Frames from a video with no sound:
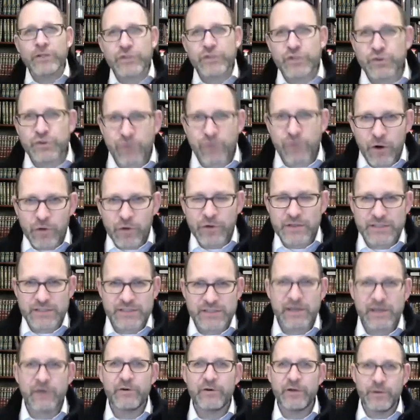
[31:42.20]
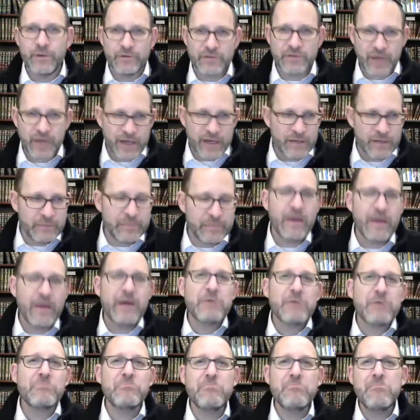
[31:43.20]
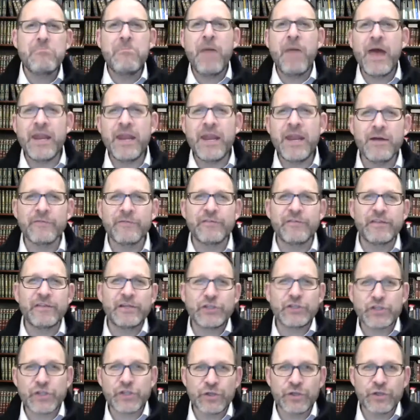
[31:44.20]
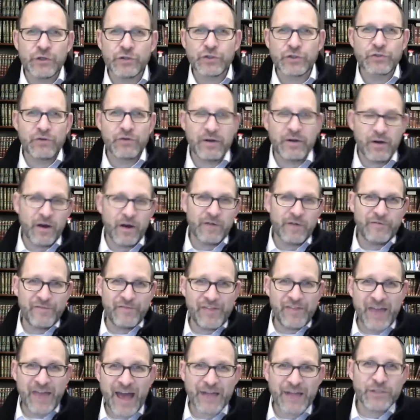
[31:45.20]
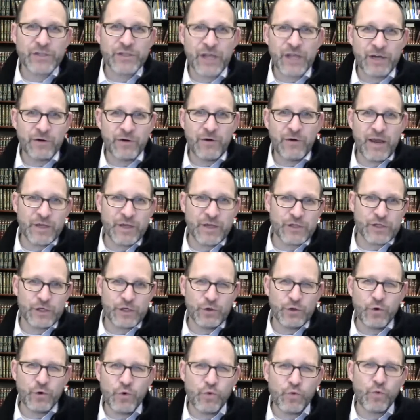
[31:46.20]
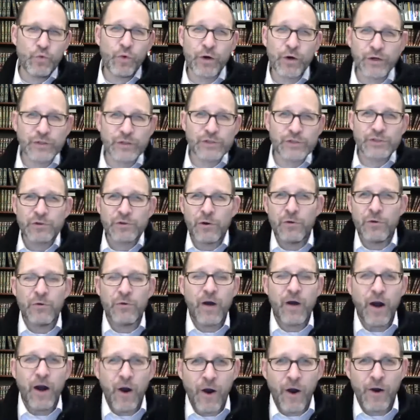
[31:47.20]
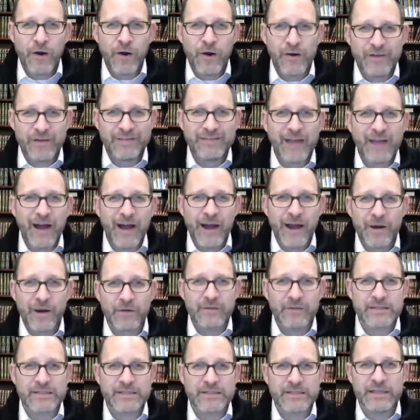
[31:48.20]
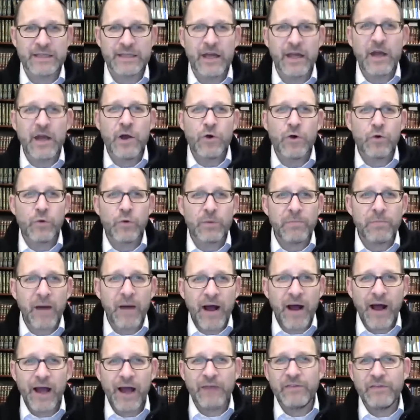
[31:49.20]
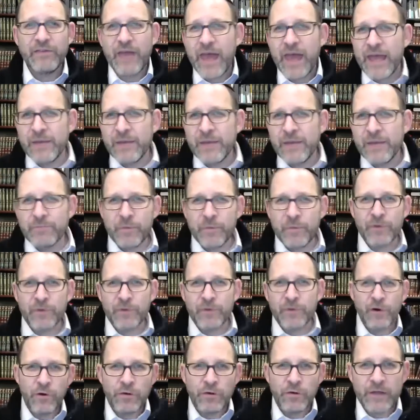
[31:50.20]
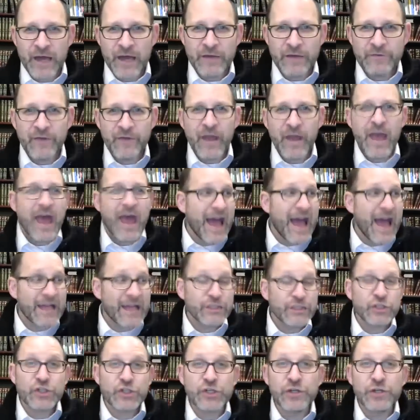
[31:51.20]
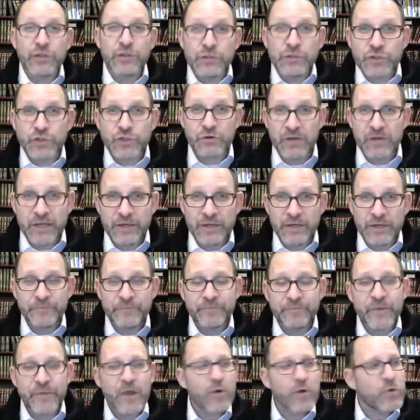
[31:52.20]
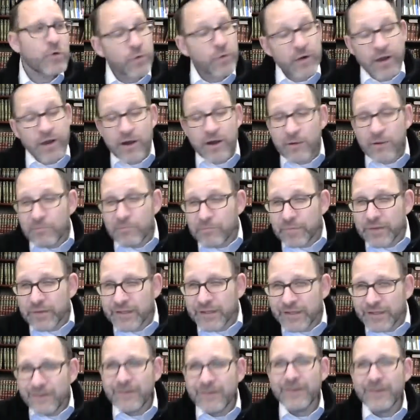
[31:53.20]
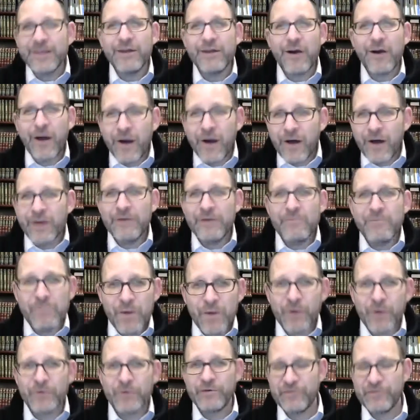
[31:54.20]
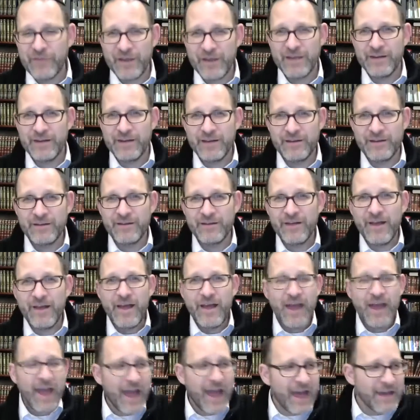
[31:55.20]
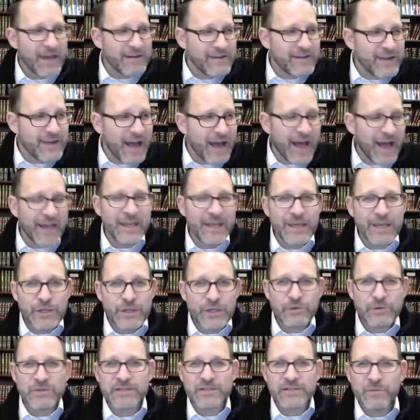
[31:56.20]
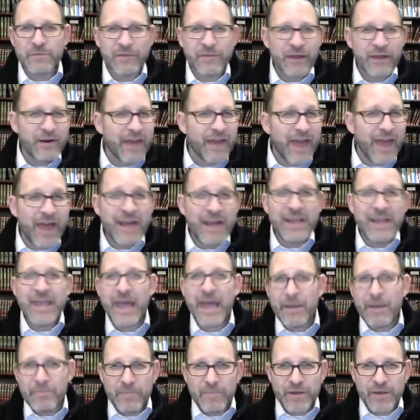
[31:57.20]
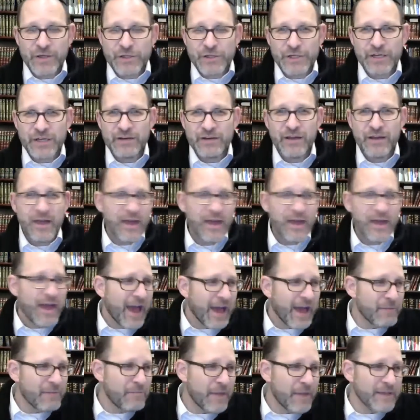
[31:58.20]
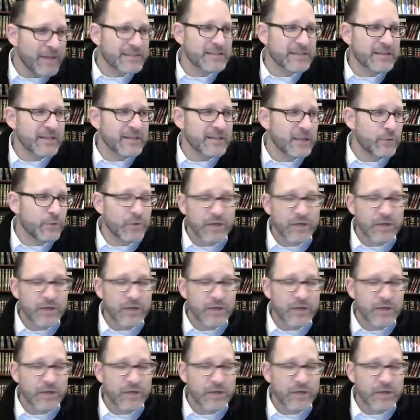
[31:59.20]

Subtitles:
stroke stereotype, many of the children of that generation who worked so hard and tirelessly, who were behind the 8 ball their whole life, had children who were completely unmotivated and not interested, without any ambition, and basically were